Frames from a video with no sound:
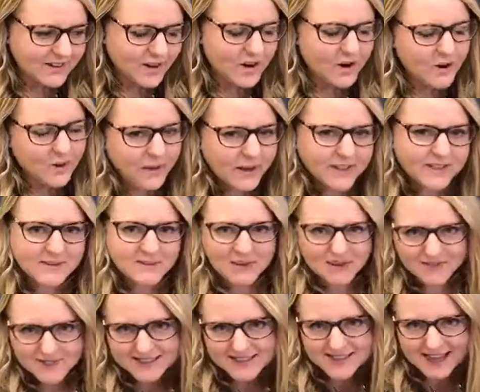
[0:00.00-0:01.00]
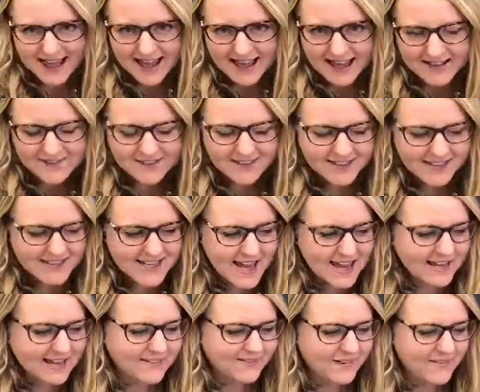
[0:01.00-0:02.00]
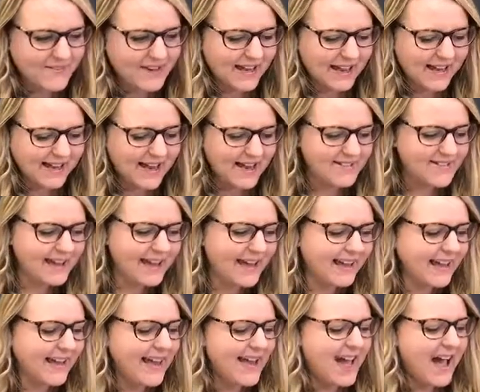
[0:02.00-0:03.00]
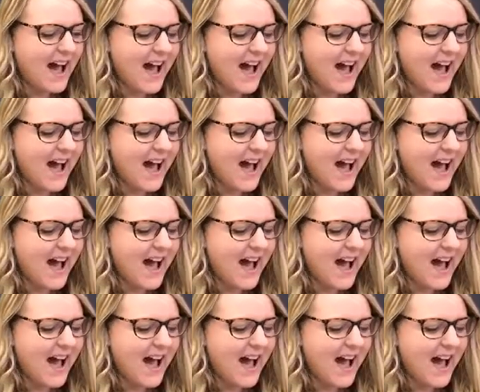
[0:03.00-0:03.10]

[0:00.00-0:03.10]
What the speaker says: Always a bit of a delay with tech when we get going.